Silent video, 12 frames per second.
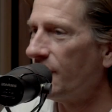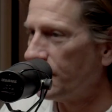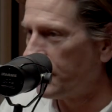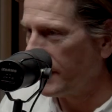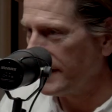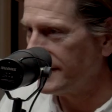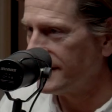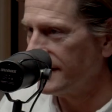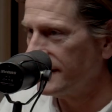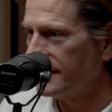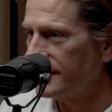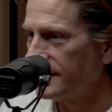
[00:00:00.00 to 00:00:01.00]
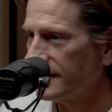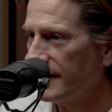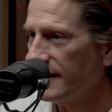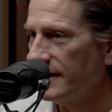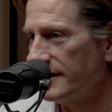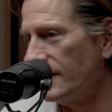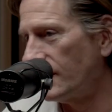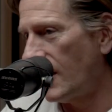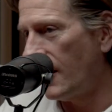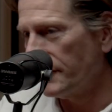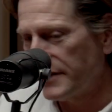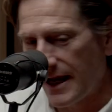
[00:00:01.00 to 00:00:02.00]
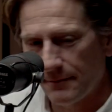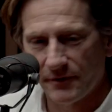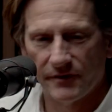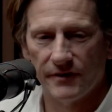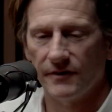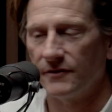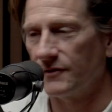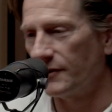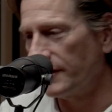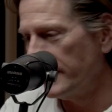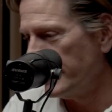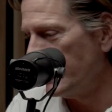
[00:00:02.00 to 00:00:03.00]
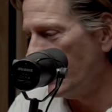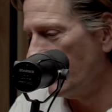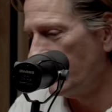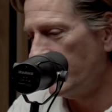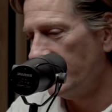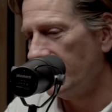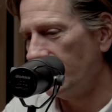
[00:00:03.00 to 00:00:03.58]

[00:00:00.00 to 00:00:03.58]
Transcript: places, you know, college campuses or you know, yeah.